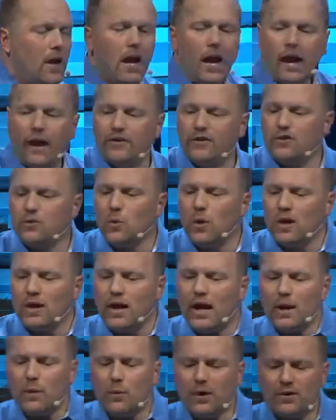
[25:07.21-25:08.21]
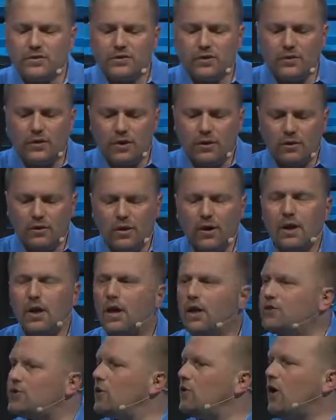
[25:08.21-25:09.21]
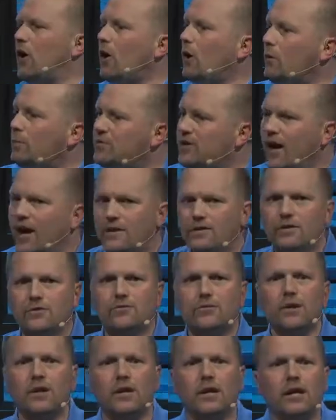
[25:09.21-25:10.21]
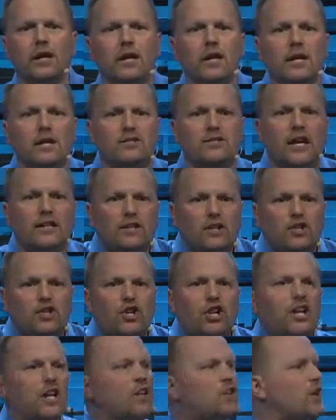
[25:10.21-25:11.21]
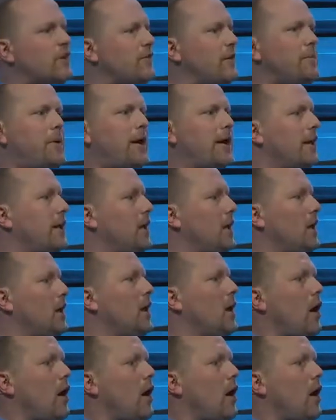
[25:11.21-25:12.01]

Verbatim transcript: And this is what God wants to do. And so our objective really is not to change everybody.